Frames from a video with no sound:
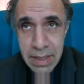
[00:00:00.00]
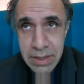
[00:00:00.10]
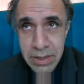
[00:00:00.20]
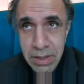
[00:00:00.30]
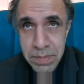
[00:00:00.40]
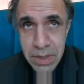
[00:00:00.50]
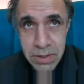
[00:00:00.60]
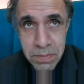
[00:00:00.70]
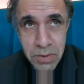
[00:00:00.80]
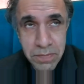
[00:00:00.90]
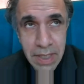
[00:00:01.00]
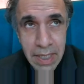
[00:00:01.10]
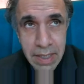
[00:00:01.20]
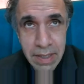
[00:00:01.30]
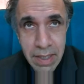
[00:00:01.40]
these cryptos move
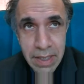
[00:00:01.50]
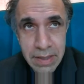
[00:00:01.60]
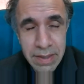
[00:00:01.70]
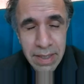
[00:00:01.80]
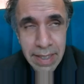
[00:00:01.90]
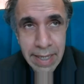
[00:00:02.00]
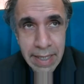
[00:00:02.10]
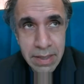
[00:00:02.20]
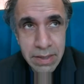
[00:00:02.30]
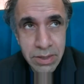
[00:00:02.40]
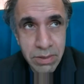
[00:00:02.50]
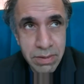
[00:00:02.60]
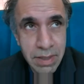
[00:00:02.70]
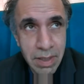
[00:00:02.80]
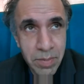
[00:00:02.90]
day and night and you
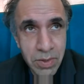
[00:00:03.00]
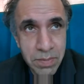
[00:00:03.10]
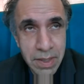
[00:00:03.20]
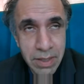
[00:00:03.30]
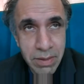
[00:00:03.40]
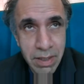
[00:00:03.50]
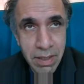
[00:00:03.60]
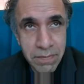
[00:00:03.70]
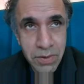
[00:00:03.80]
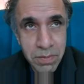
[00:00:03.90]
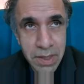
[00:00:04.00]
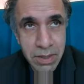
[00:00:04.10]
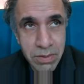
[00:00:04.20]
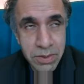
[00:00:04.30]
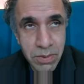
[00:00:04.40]
can double your money or halve your
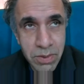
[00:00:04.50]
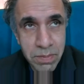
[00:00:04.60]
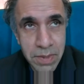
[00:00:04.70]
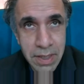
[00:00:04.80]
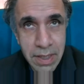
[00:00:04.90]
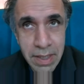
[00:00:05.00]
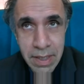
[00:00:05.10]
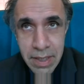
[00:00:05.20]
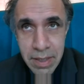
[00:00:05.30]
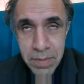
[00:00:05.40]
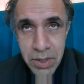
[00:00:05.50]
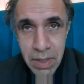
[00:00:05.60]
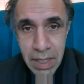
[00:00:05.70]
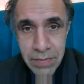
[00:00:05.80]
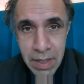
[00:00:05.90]
money or lose all your money but
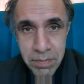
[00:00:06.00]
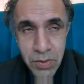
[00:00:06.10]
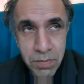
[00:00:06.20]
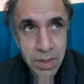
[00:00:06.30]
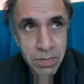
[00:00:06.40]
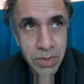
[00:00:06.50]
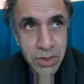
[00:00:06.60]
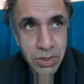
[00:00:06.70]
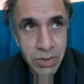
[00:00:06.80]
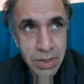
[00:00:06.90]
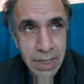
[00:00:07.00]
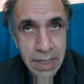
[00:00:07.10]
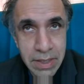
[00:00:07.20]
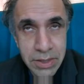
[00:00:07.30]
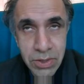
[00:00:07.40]
you have that movement which you're not
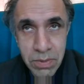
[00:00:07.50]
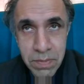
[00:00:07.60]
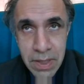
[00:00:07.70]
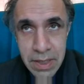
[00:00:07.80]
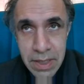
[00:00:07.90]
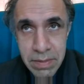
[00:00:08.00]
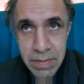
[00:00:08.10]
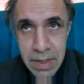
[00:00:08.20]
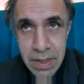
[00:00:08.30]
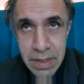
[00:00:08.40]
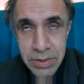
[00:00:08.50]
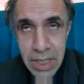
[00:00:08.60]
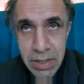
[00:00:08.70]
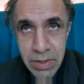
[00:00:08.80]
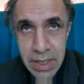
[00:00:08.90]
getting in the stock market uh,
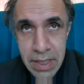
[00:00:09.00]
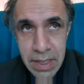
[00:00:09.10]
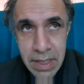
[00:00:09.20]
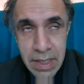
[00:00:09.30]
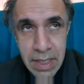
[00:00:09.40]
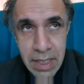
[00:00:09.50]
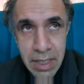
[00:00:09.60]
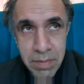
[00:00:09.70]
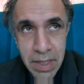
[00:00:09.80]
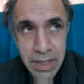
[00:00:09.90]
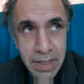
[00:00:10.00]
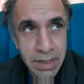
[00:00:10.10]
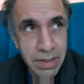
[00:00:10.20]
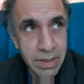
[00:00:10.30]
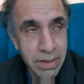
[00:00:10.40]
generally um, I
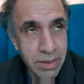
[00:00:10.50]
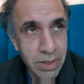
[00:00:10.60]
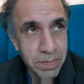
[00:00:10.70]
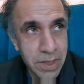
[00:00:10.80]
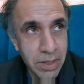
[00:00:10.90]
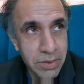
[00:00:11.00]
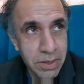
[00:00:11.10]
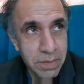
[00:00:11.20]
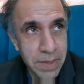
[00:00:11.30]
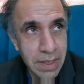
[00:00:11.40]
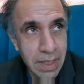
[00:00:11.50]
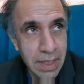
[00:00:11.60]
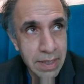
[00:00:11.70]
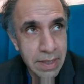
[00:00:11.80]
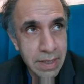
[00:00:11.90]
think that the cryptos are a bit
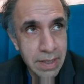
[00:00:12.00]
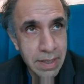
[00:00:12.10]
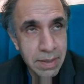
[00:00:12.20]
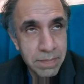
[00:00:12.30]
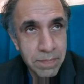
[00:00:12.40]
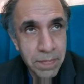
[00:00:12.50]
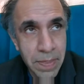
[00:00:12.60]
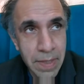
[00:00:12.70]
like um,